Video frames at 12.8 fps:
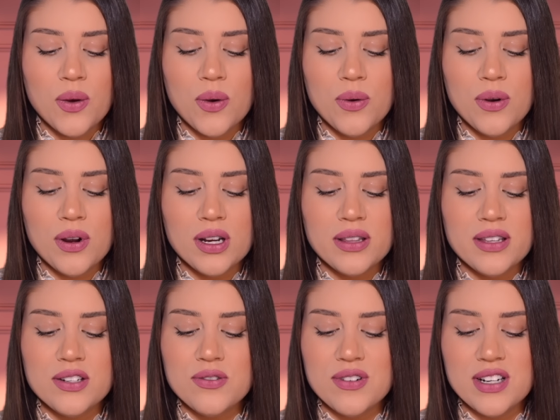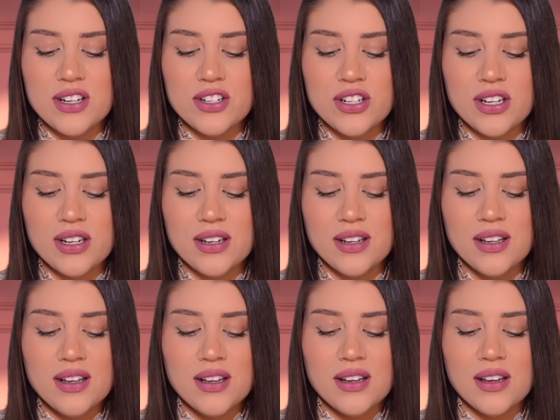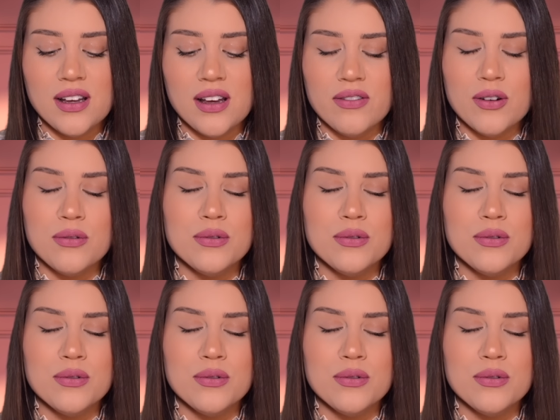or the tradition of a